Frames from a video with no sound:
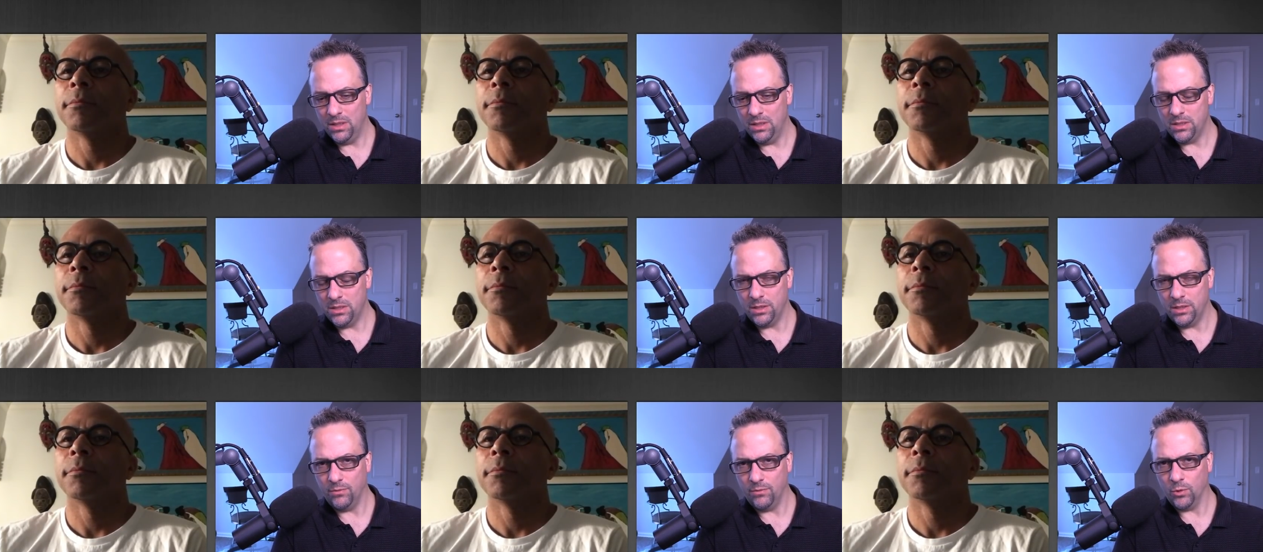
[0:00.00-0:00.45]

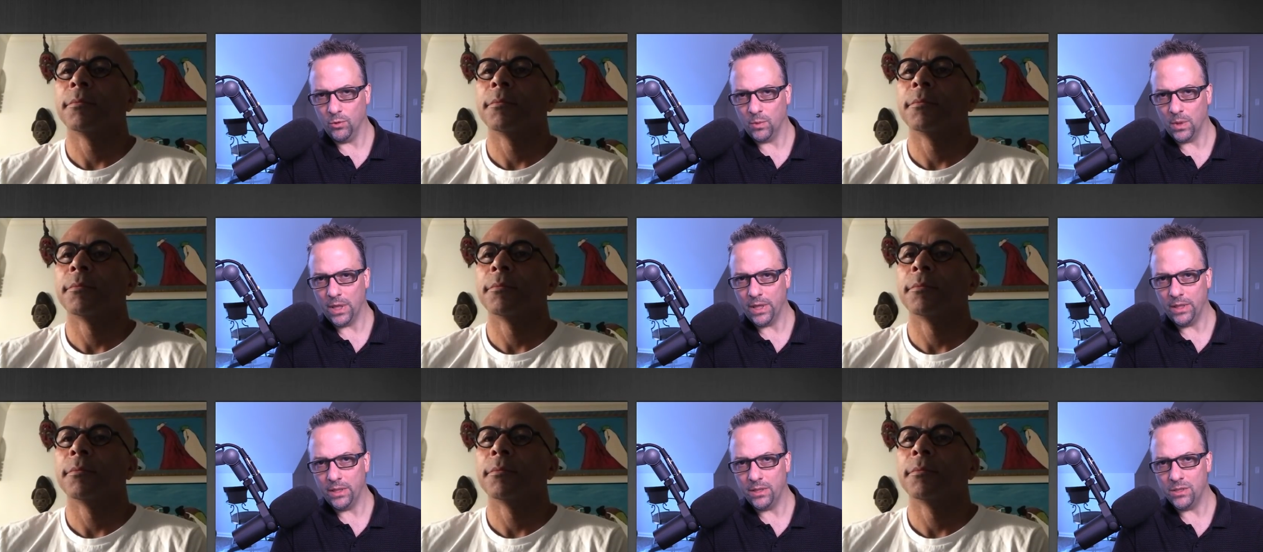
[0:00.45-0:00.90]
Speaker 1: civil
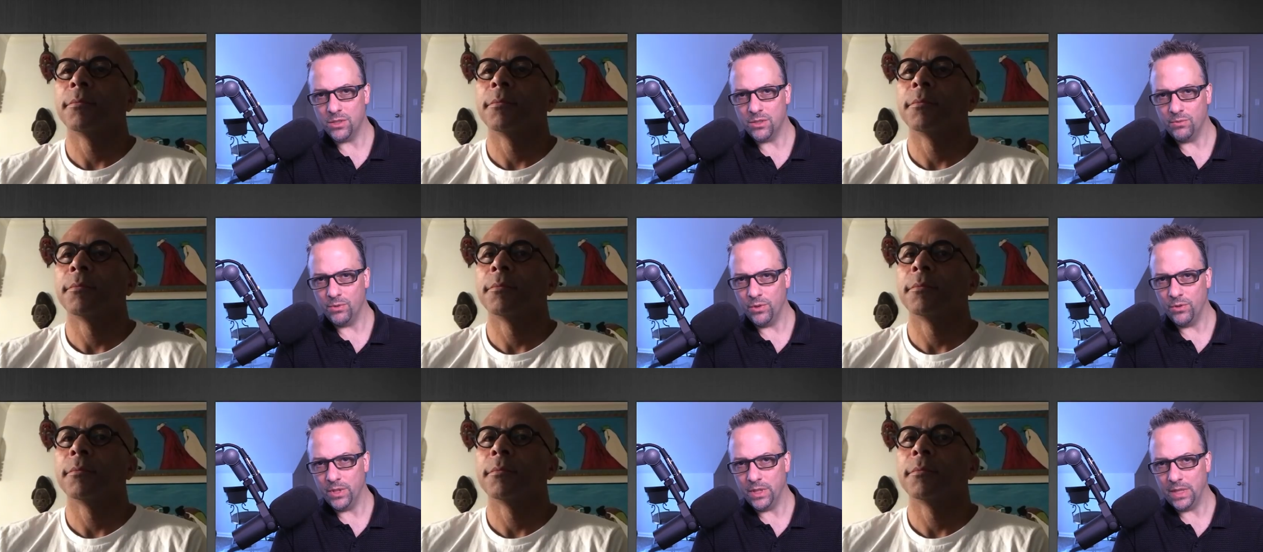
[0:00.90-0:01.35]
rights
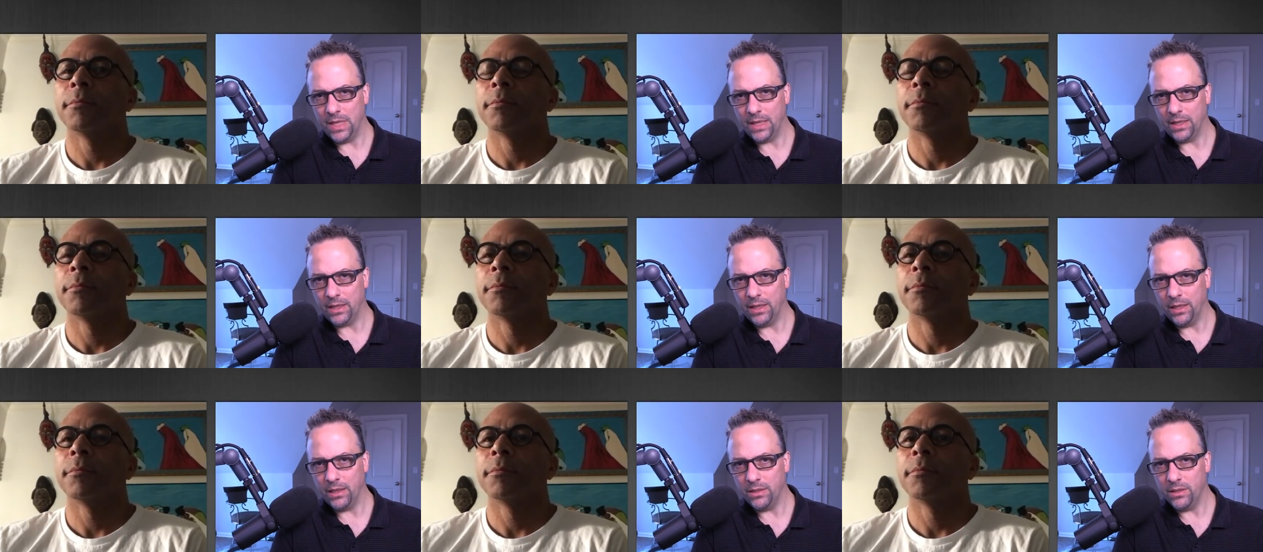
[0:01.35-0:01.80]
through the
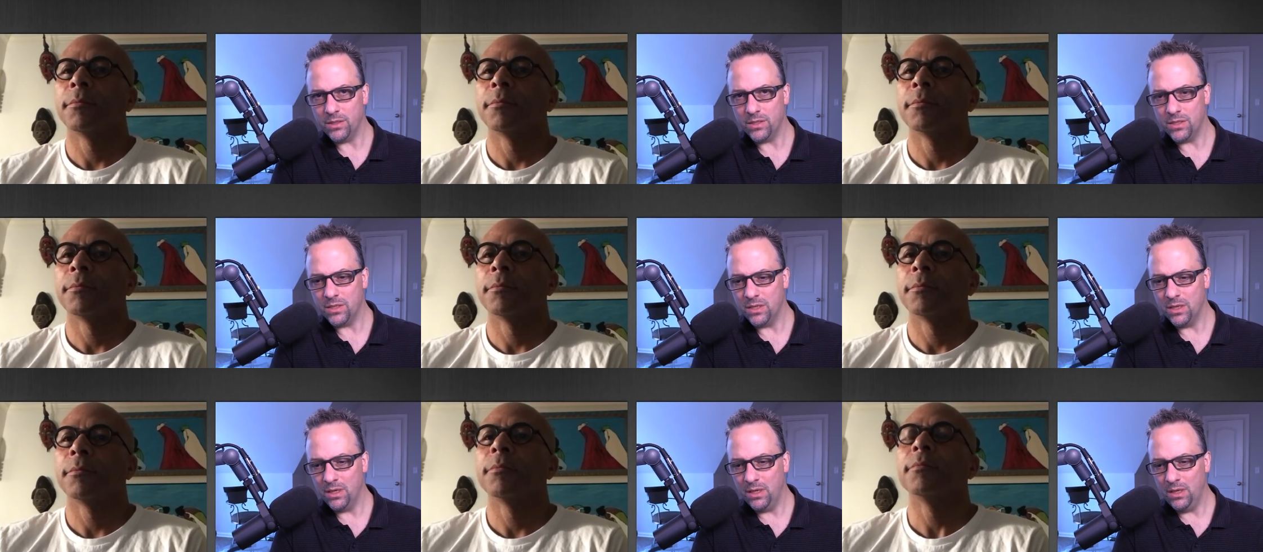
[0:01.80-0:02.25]

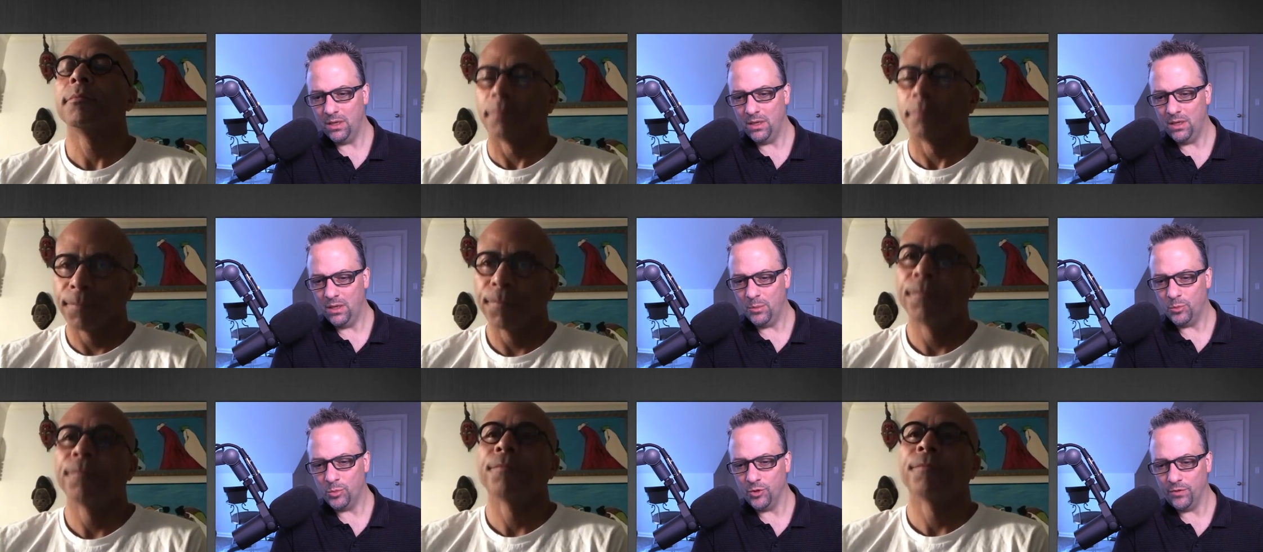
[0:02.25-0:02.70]
decades,
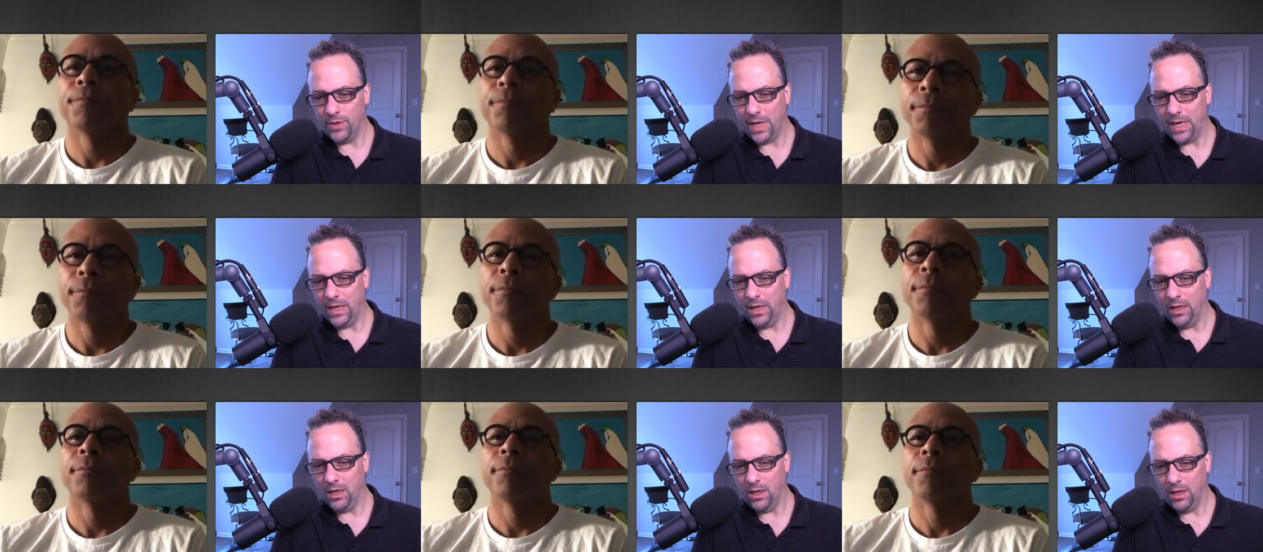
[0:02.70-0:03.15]

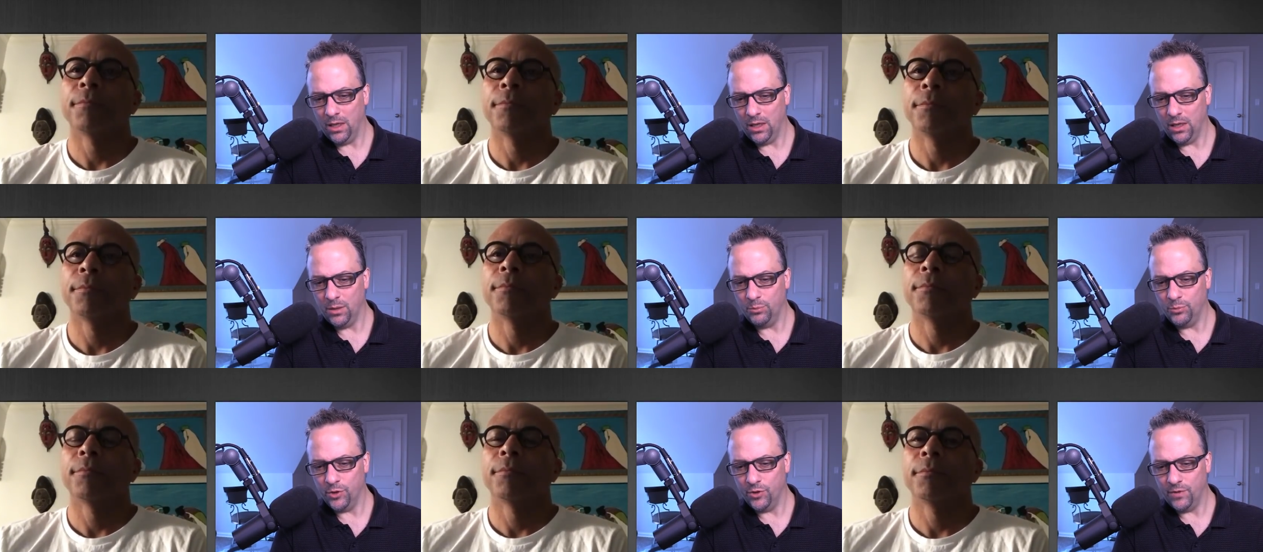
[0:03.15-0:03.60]
providing a
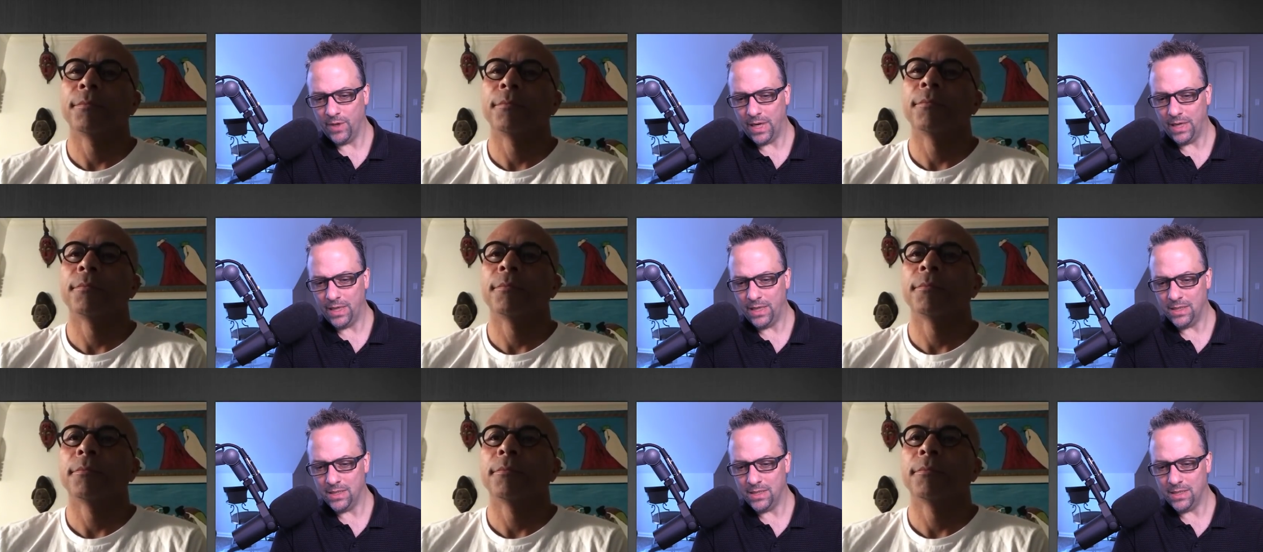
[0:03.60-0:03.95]
hub, providing